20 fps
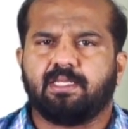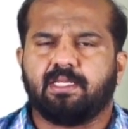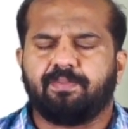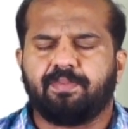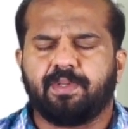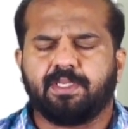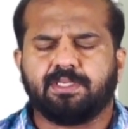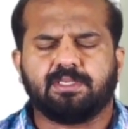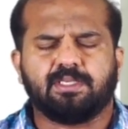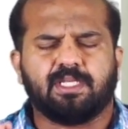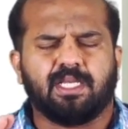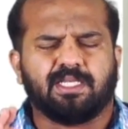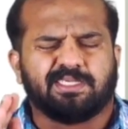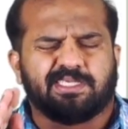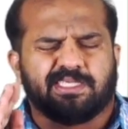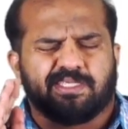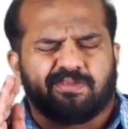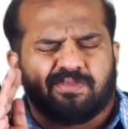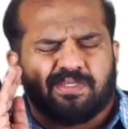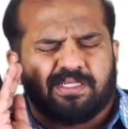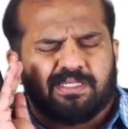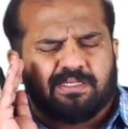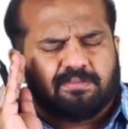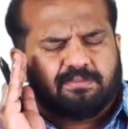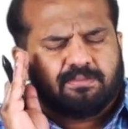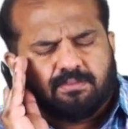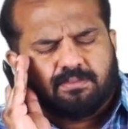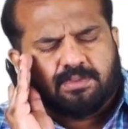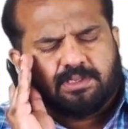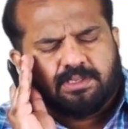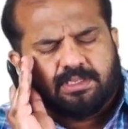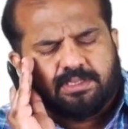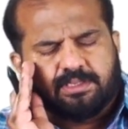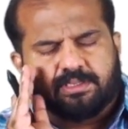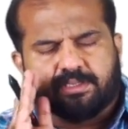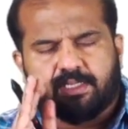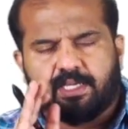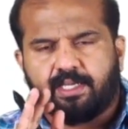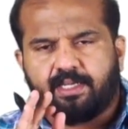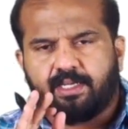The patient actually will sit
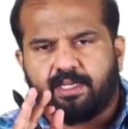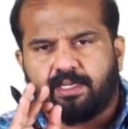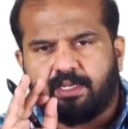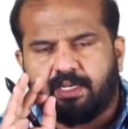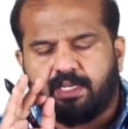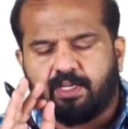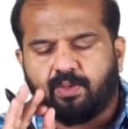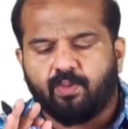silently,